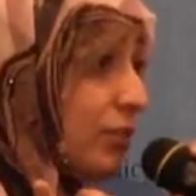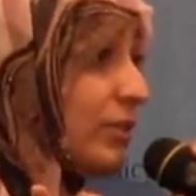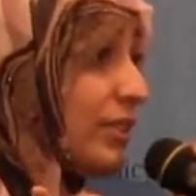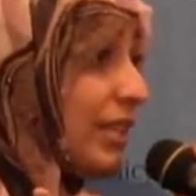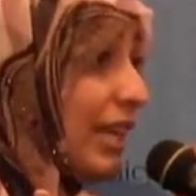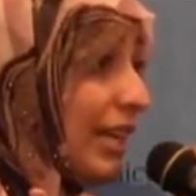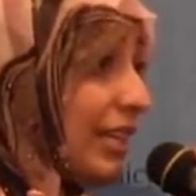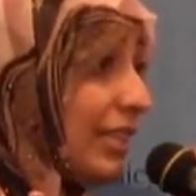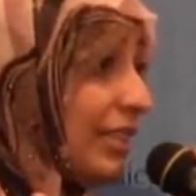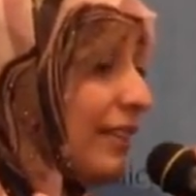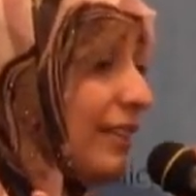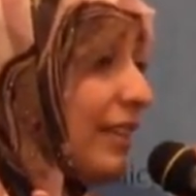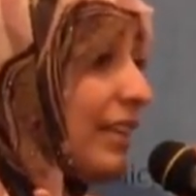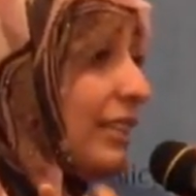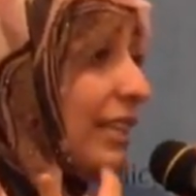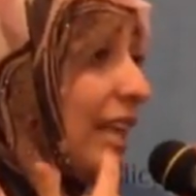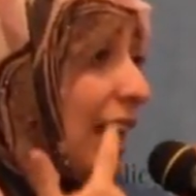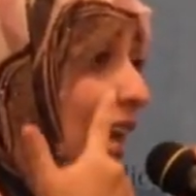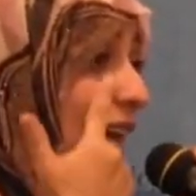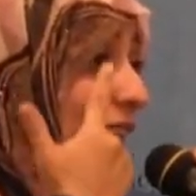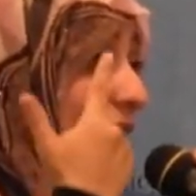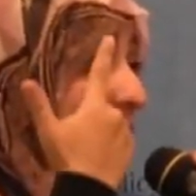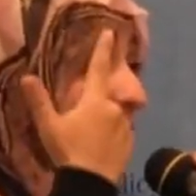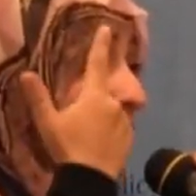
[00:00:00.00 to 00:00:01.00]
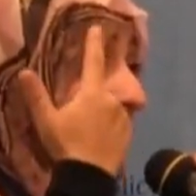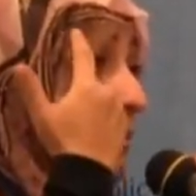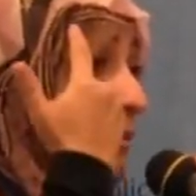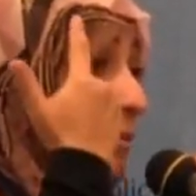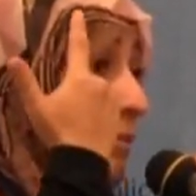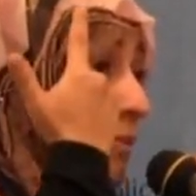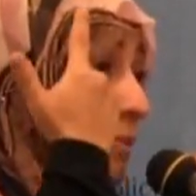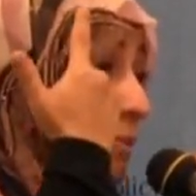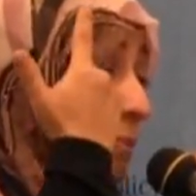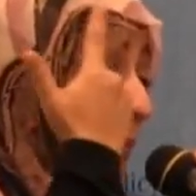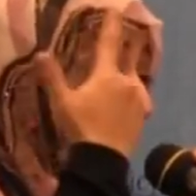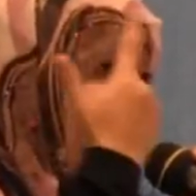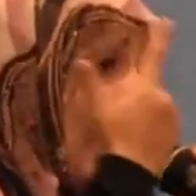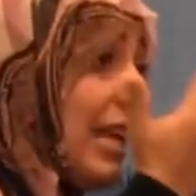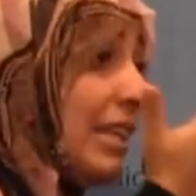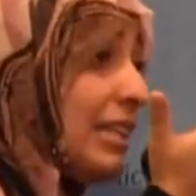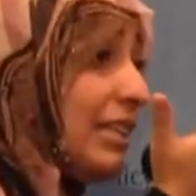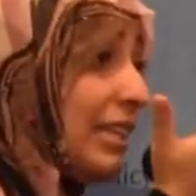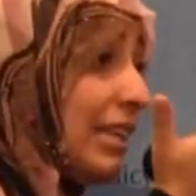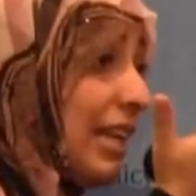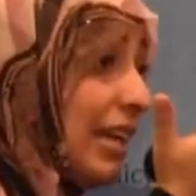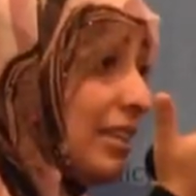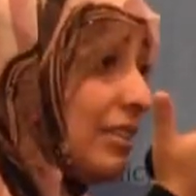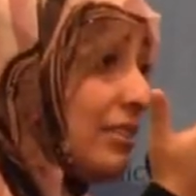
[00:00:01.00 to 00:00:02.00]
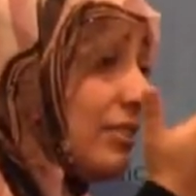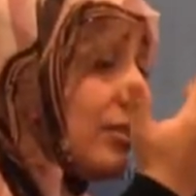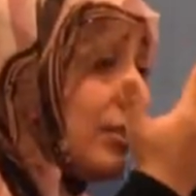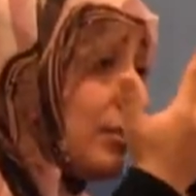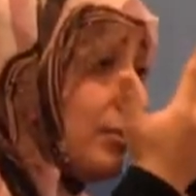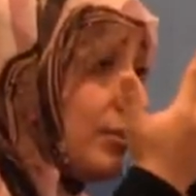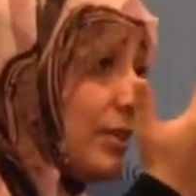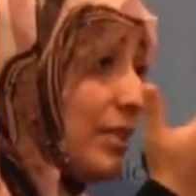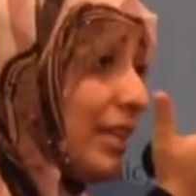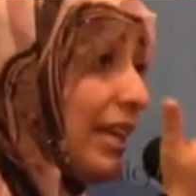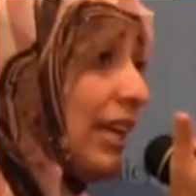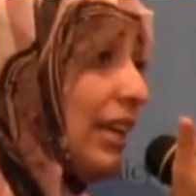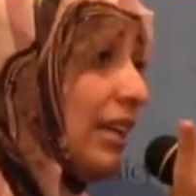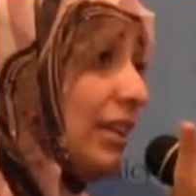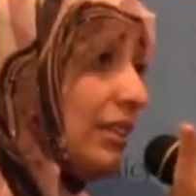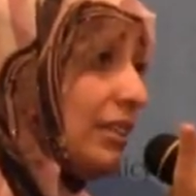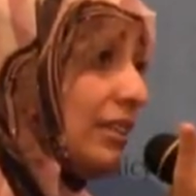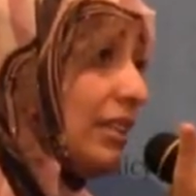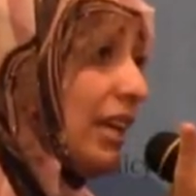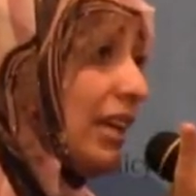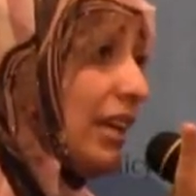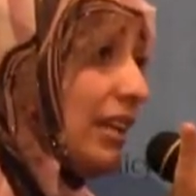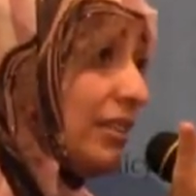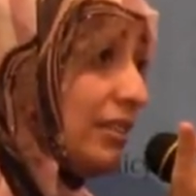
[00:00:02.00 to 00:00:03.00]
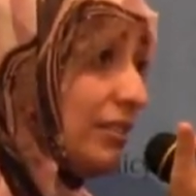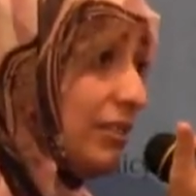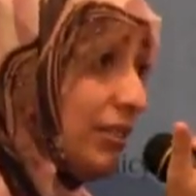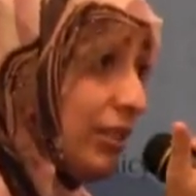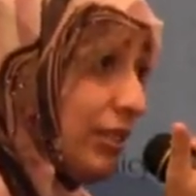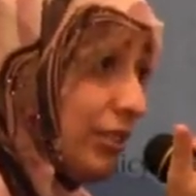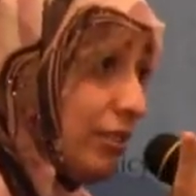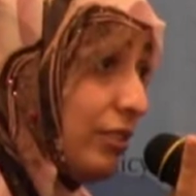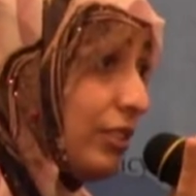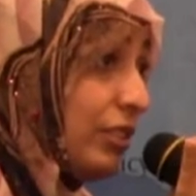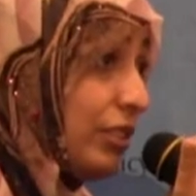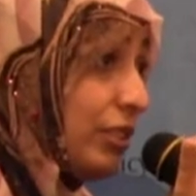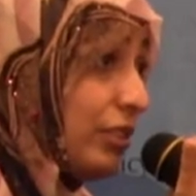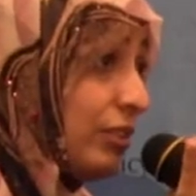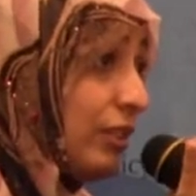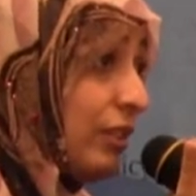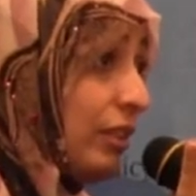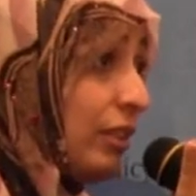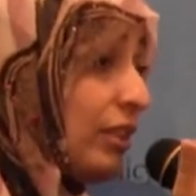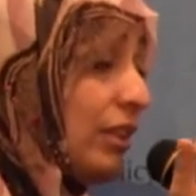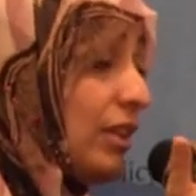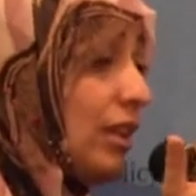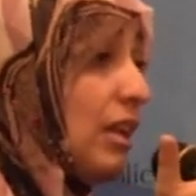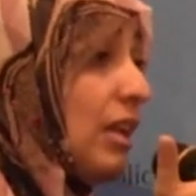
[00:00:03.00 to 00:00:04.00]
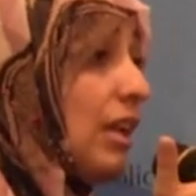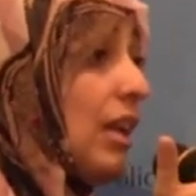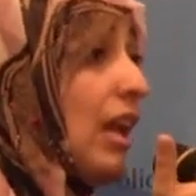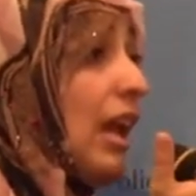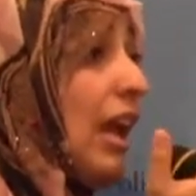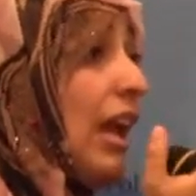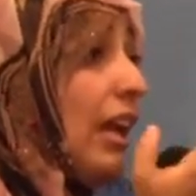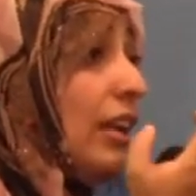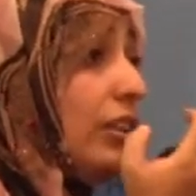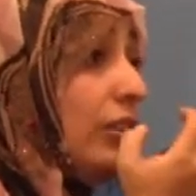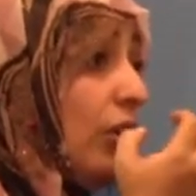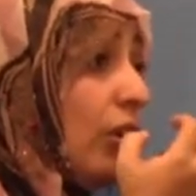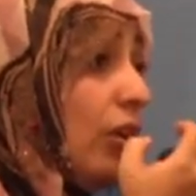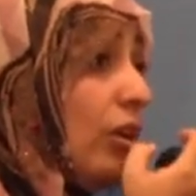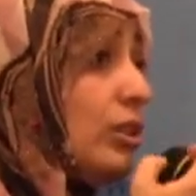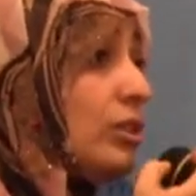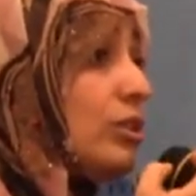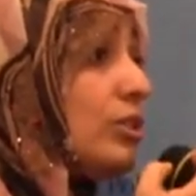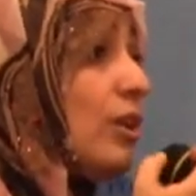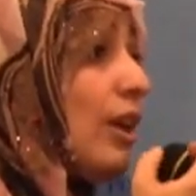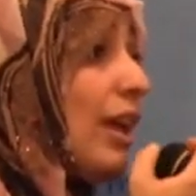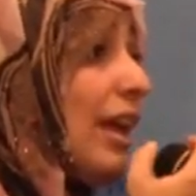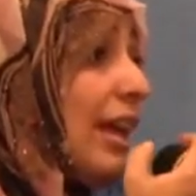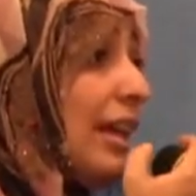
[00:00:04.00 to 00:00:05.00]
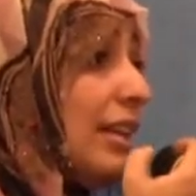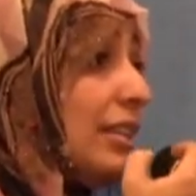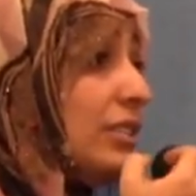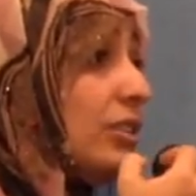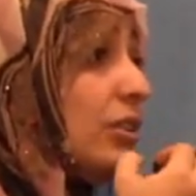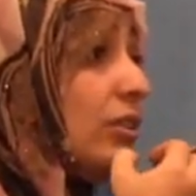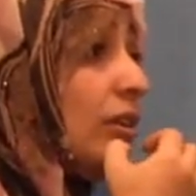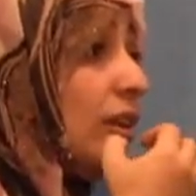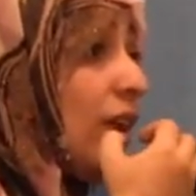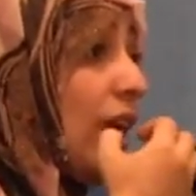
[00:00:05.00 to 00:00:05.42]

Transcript: society that has bad customs and traditional, and also has,